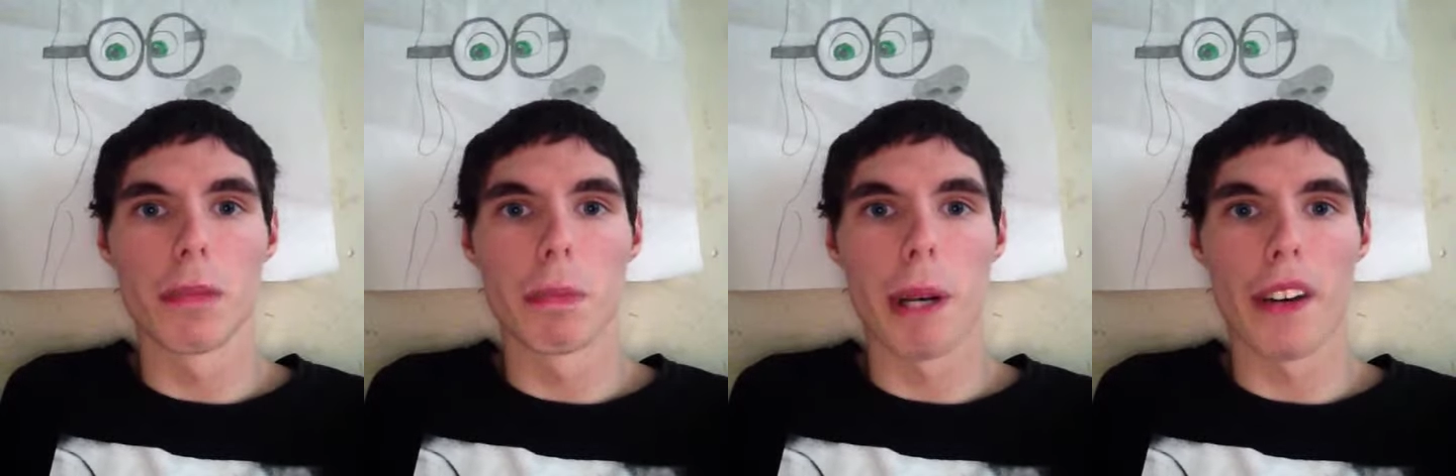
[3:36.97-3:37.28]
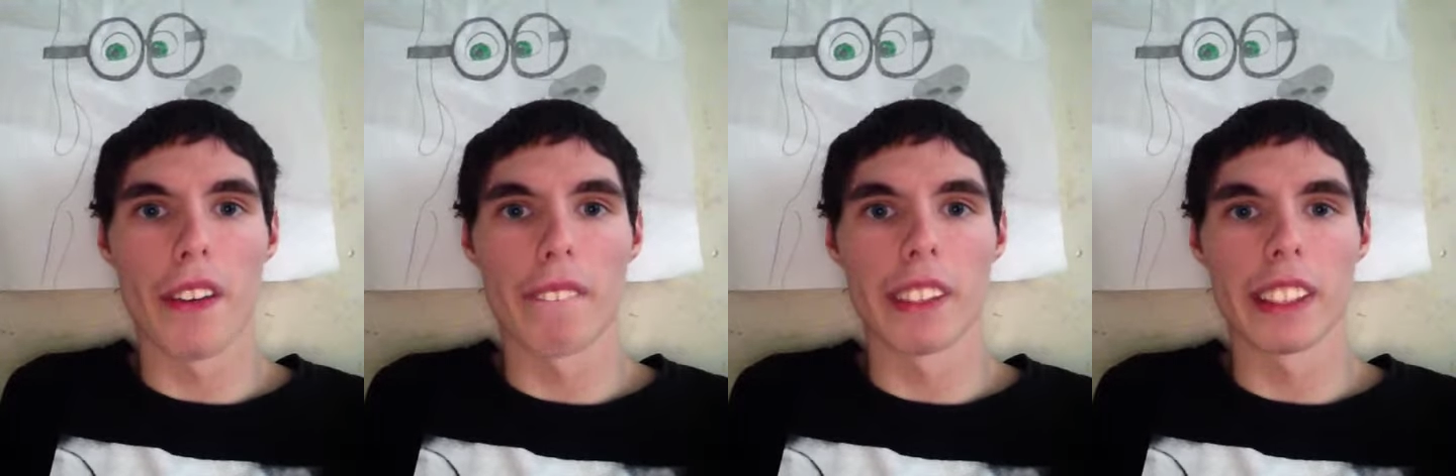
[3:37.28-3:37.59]

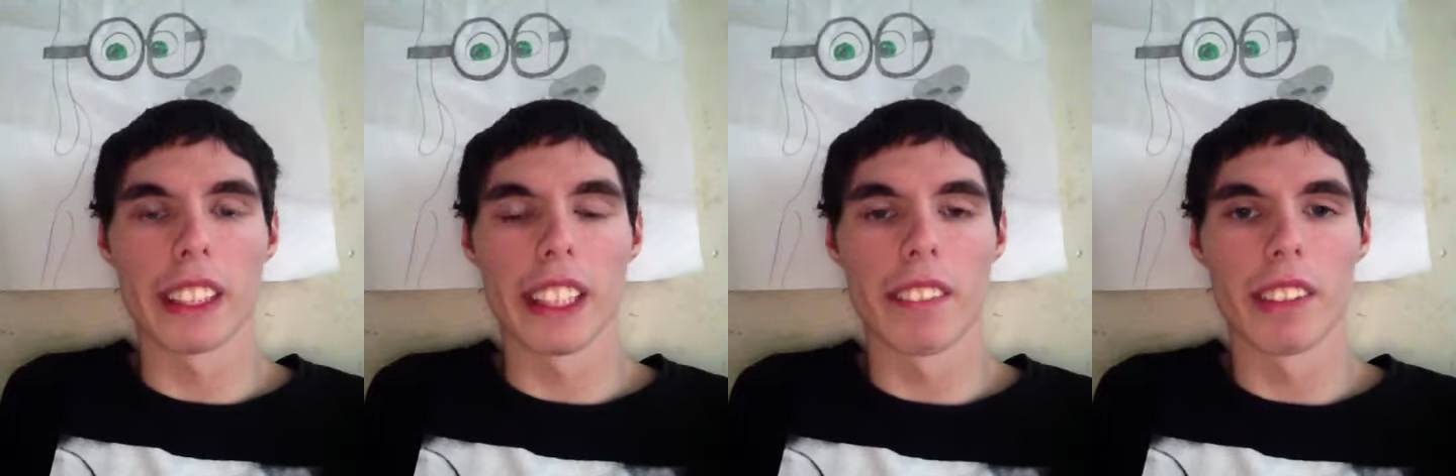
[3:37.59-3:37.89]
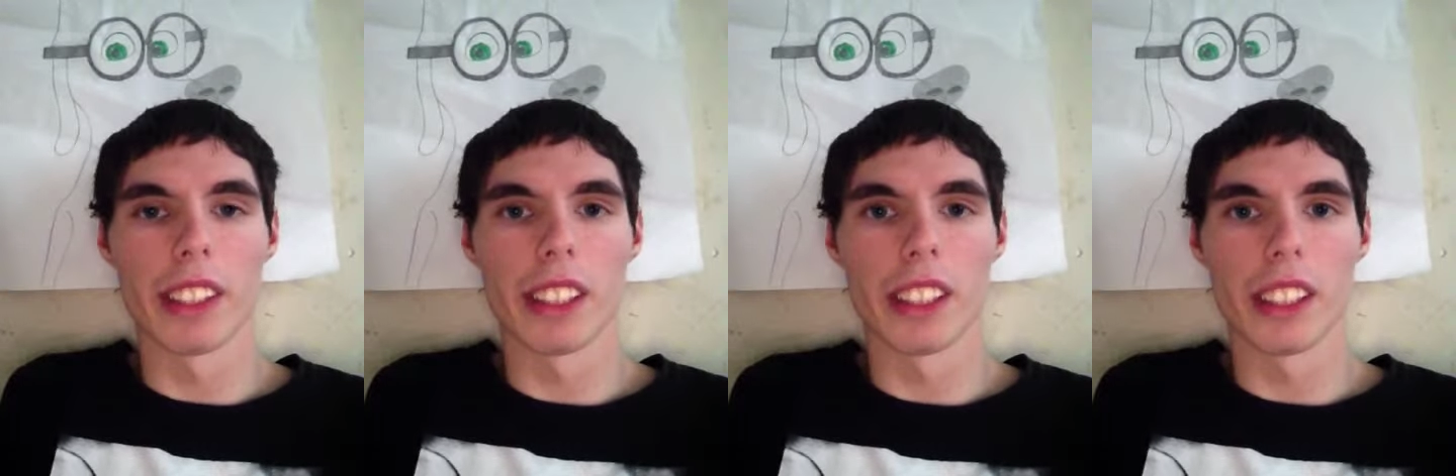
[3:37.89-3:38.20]
Paranormal
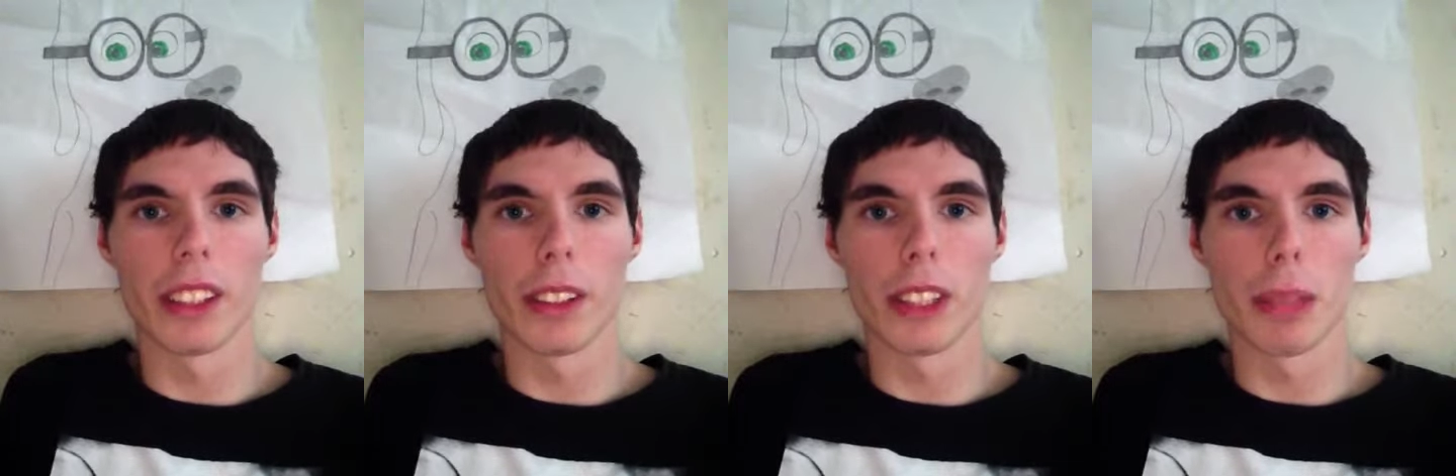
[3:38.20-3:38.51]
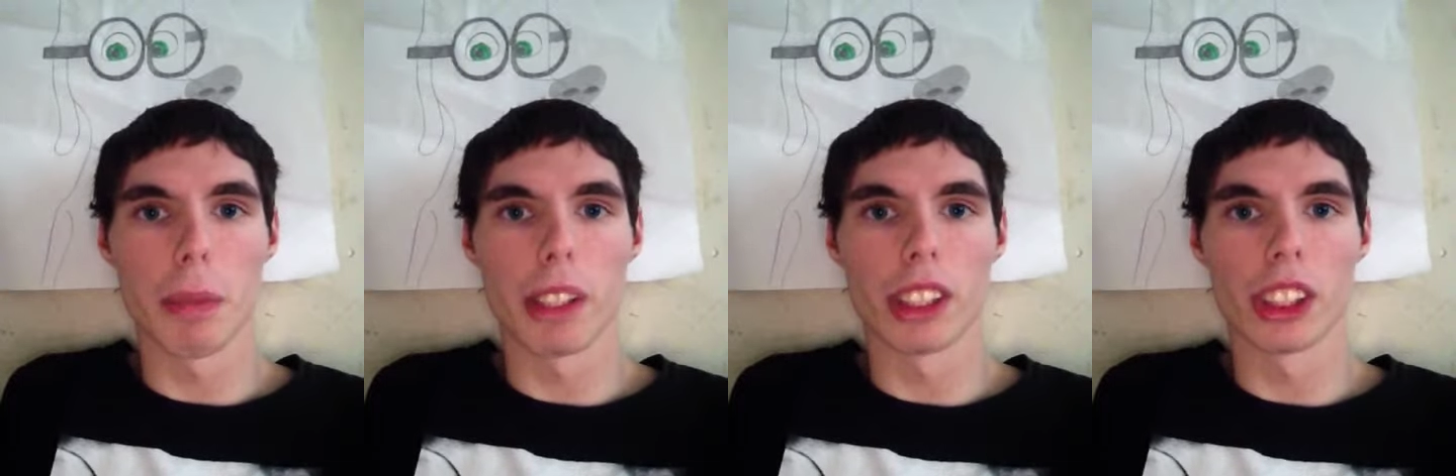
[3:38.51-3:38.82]
Activity: The Ghost
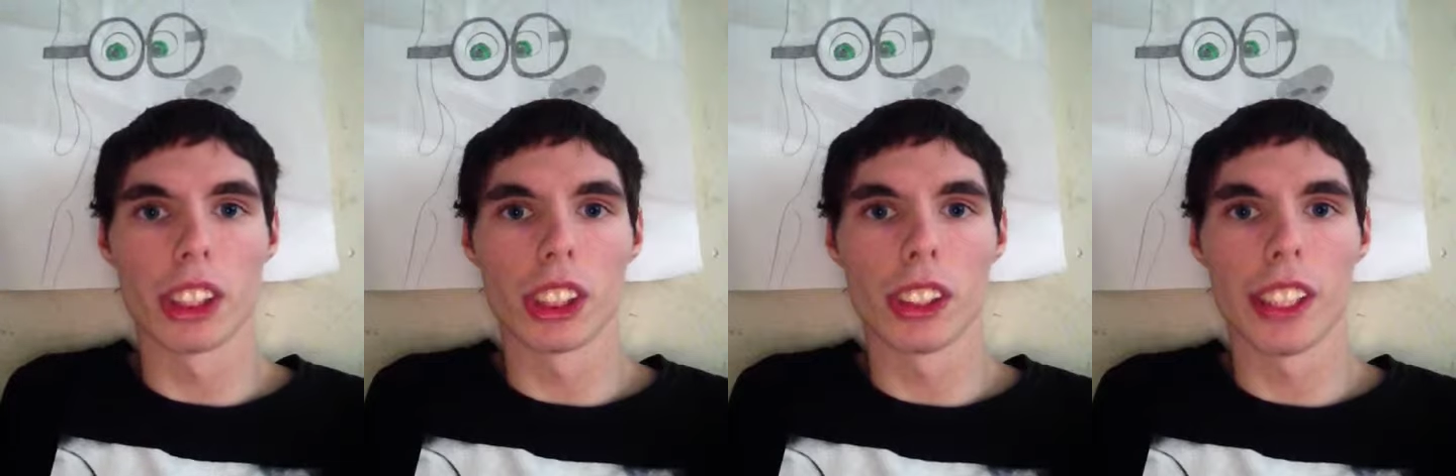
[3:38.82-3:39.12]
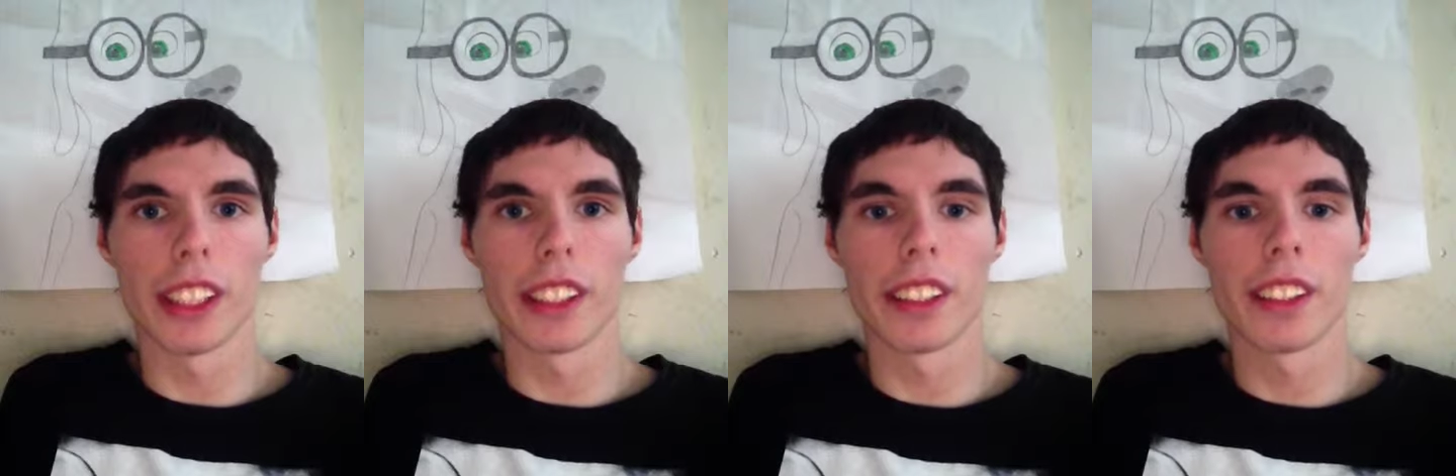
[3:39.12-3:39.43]
Dimension
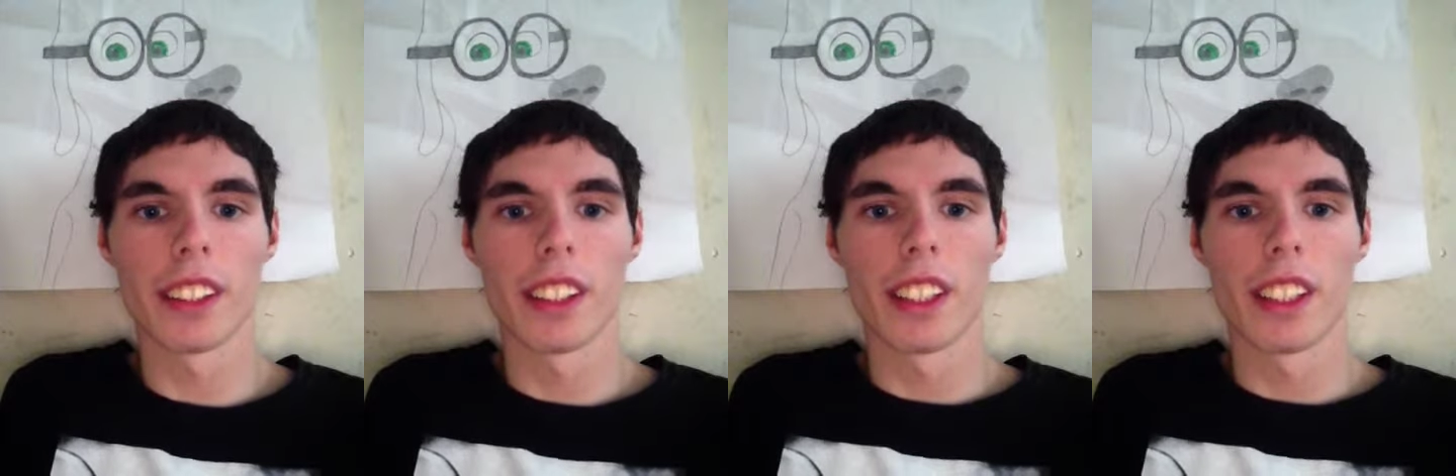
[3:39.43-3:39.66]
trailer.